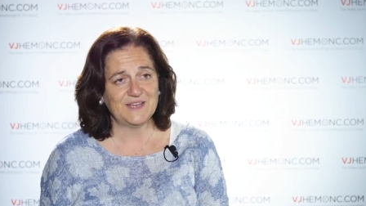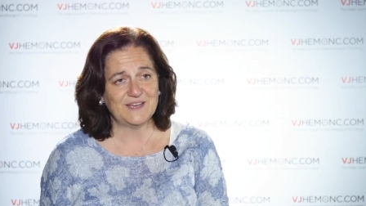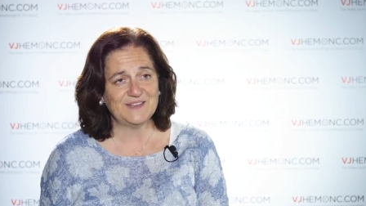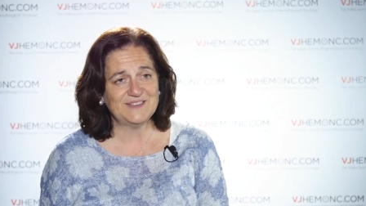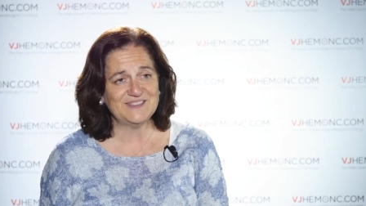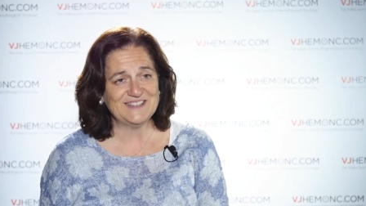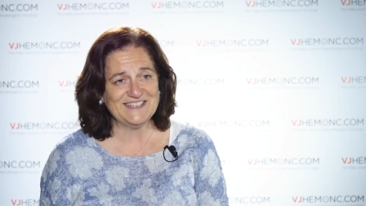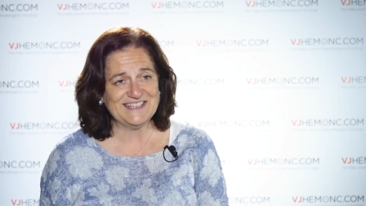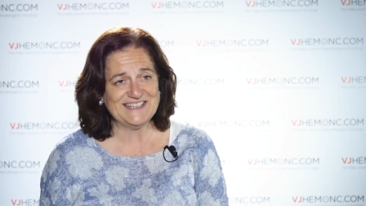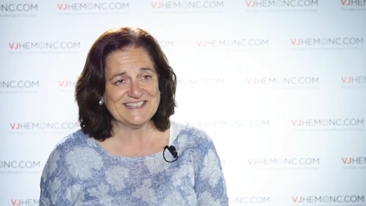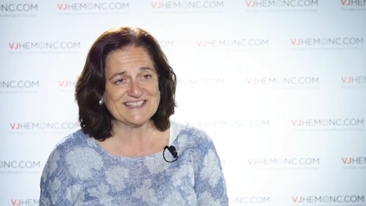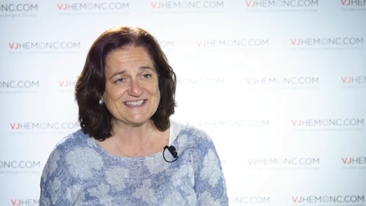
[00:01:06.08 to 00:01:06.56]

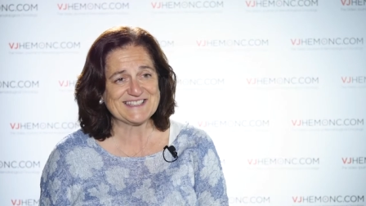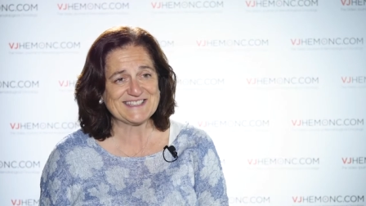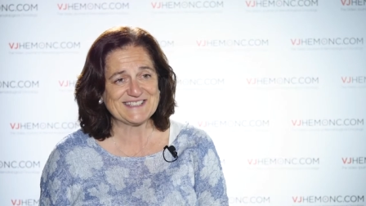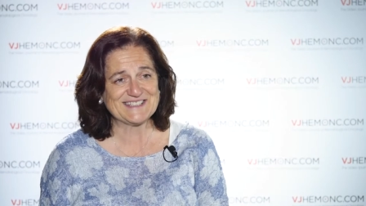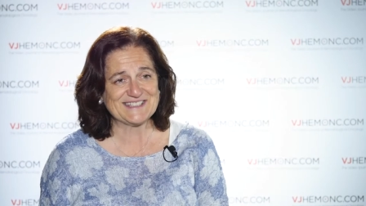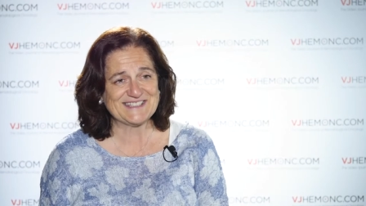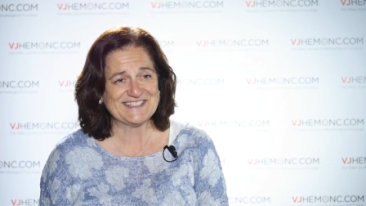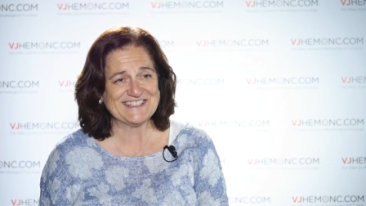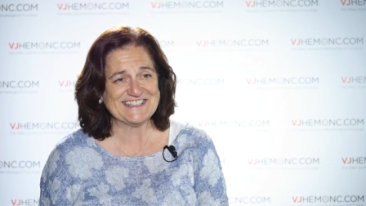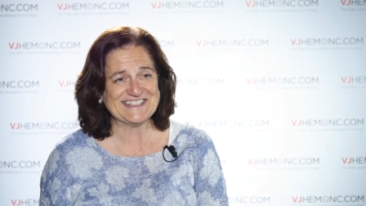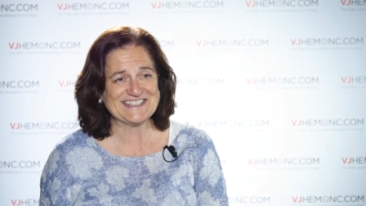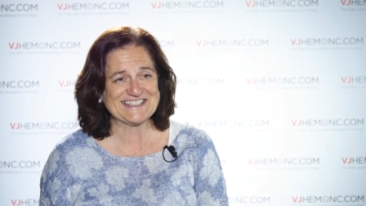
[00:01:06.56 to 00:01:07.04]

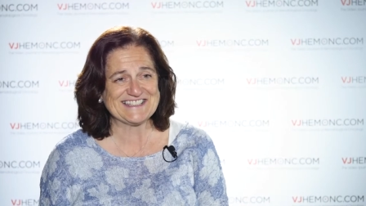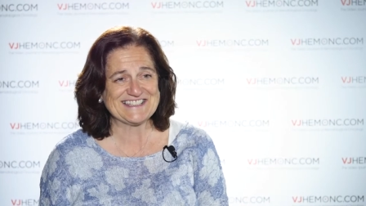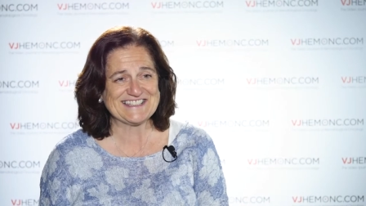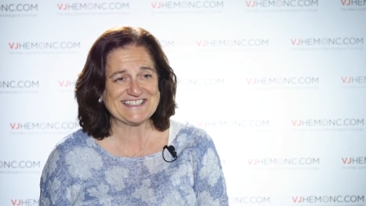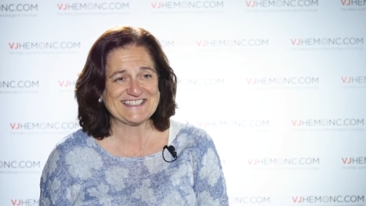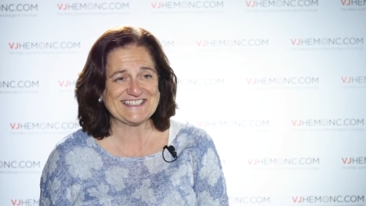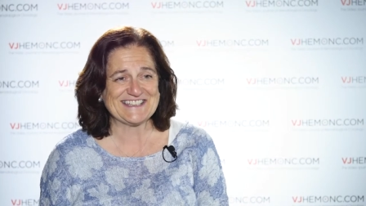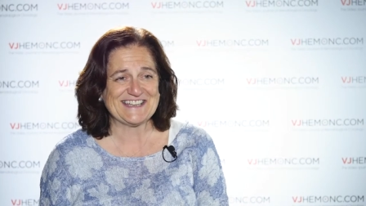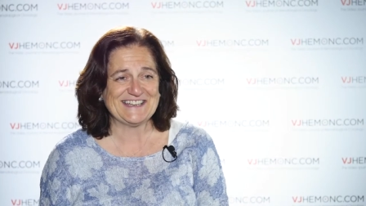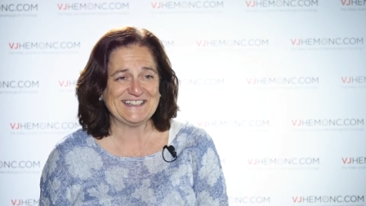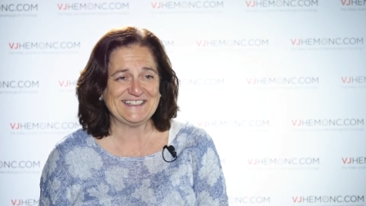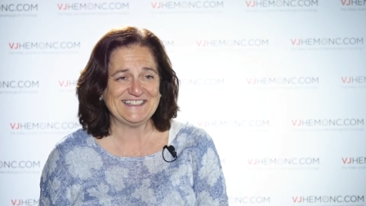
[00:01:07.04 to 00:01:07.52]

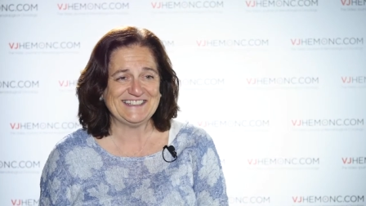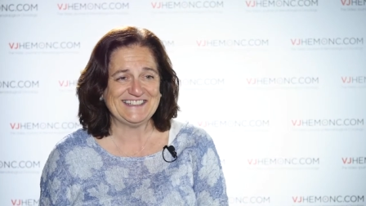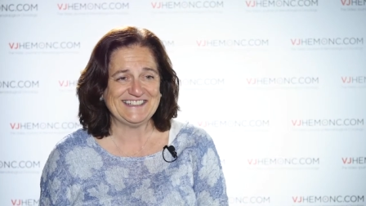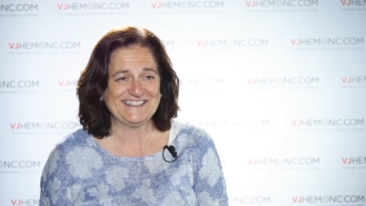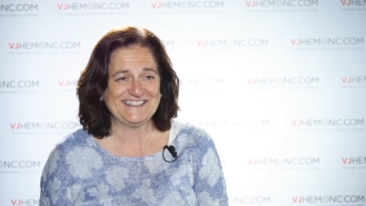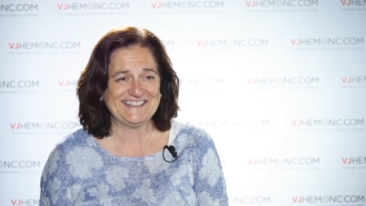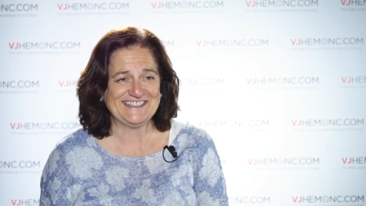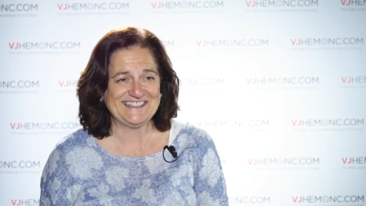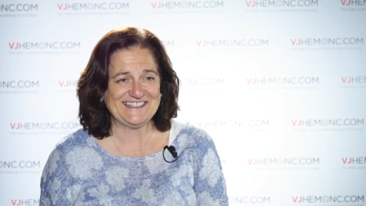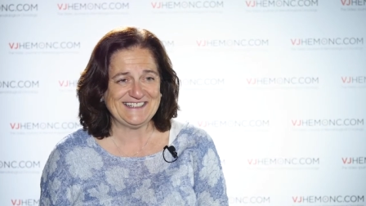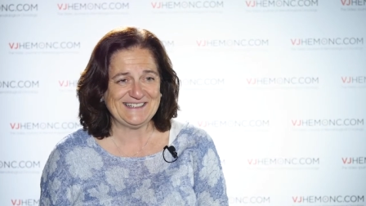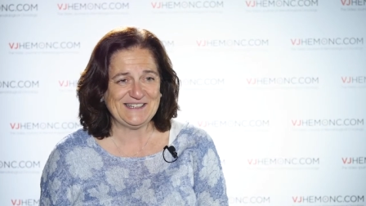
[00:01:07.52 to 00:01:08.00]
these
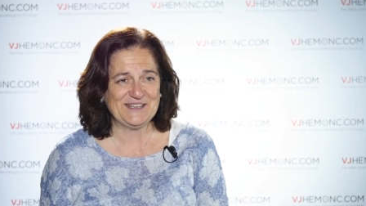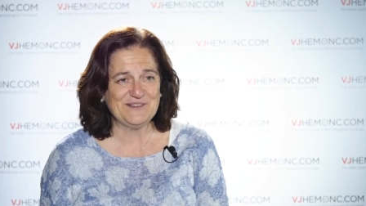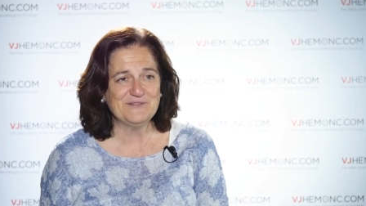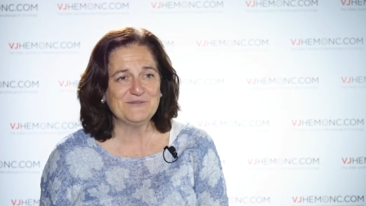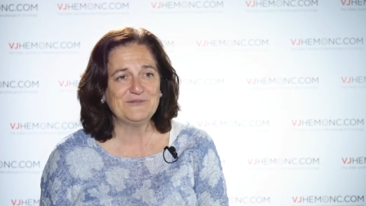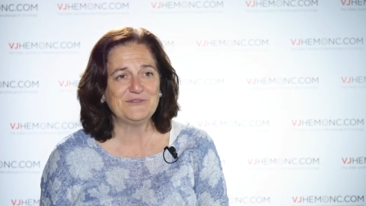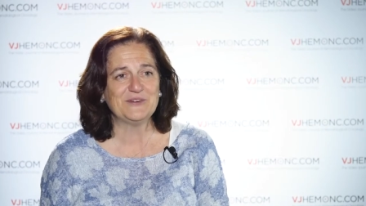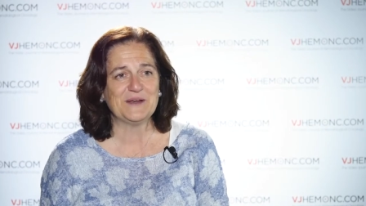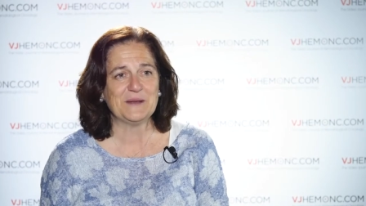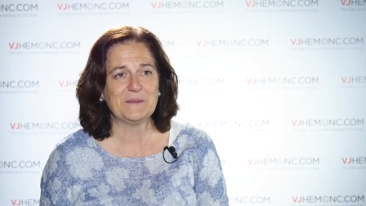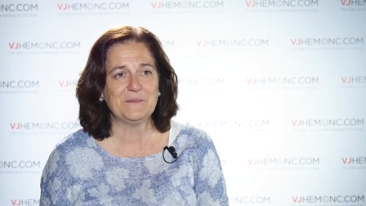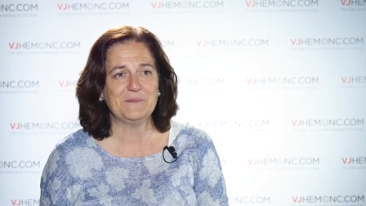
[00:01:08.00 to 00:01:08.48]

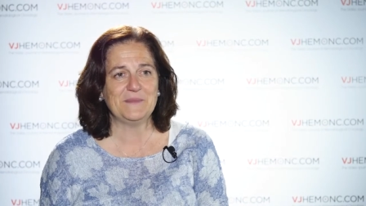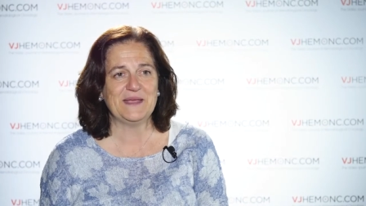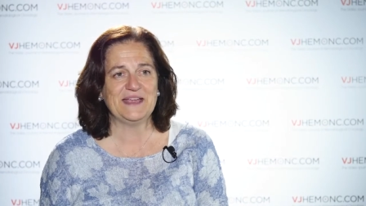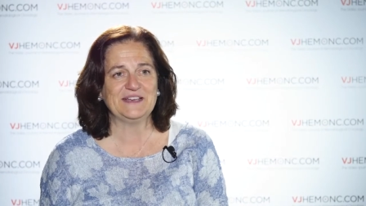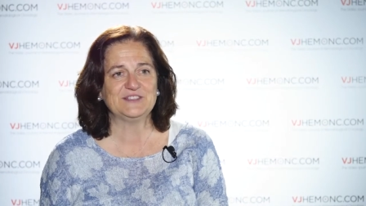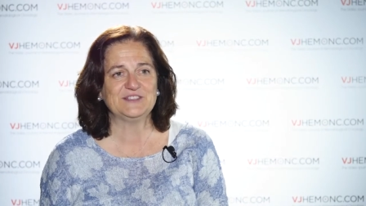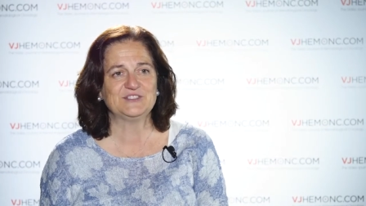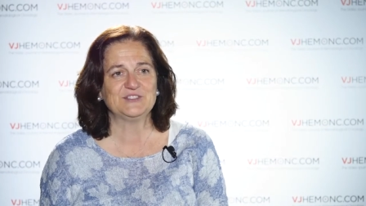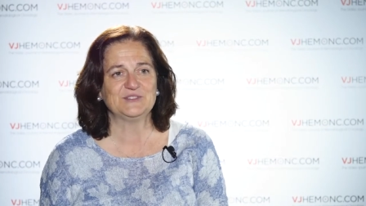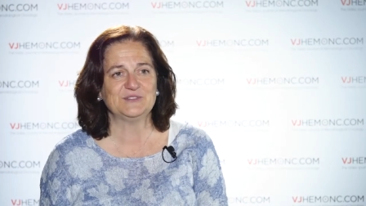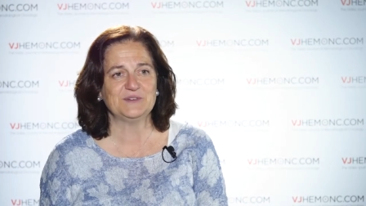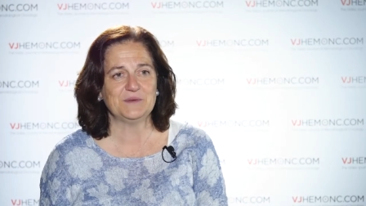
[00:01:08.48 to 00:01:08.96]

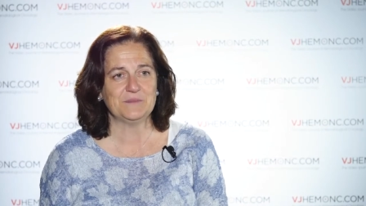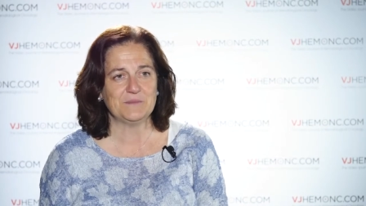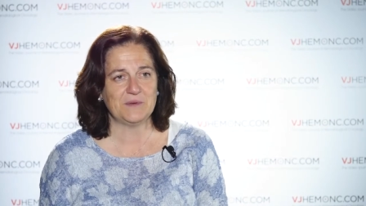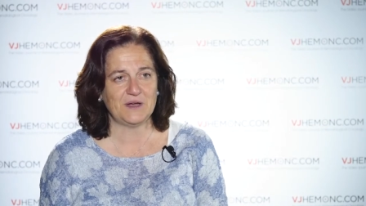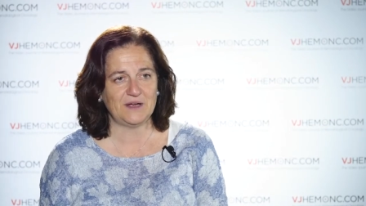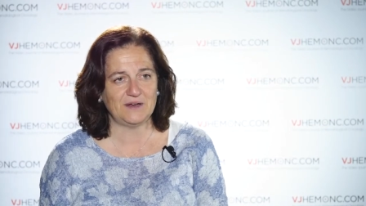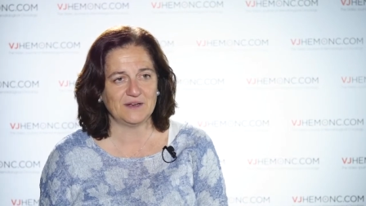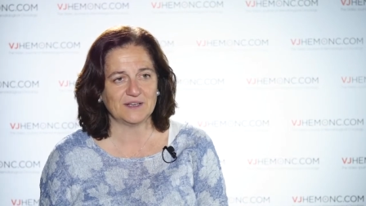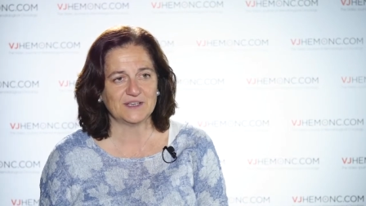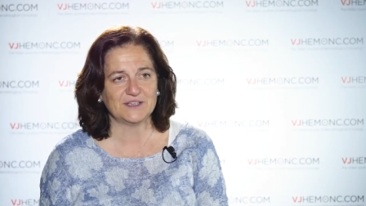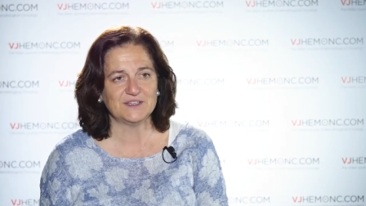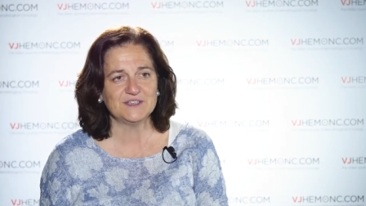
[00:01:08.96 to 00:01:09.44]
inflammatory
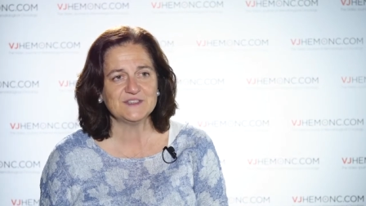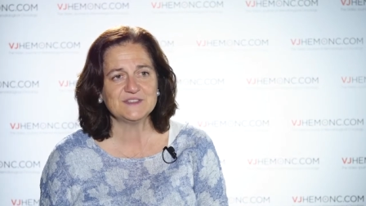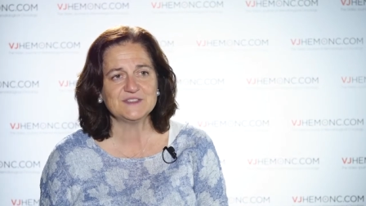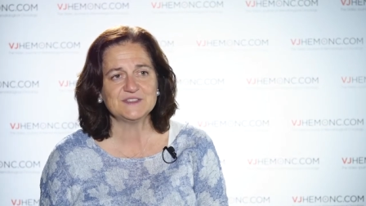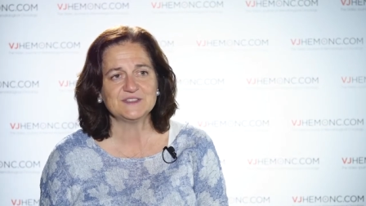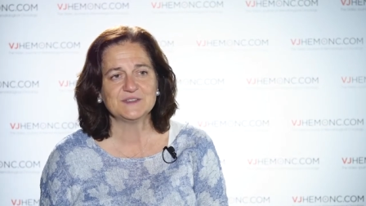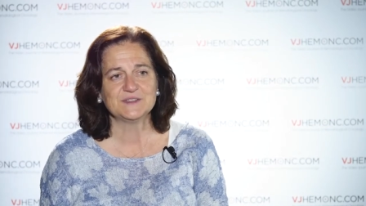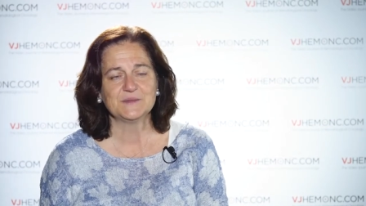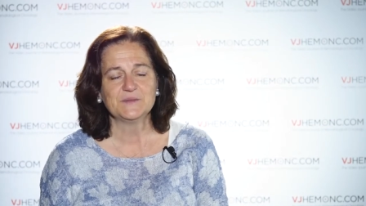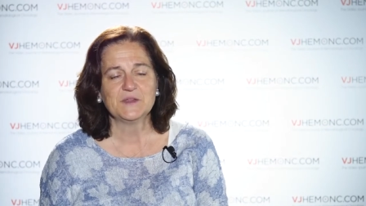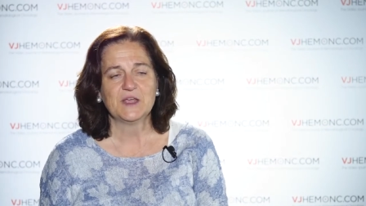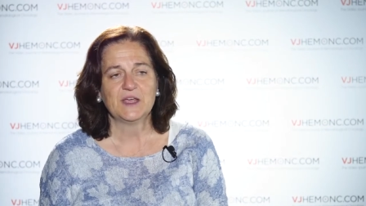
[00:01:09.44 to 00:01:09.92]

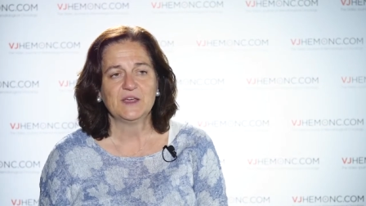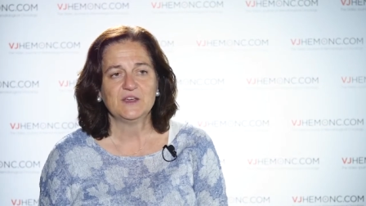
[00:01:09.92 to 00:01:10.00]
markers.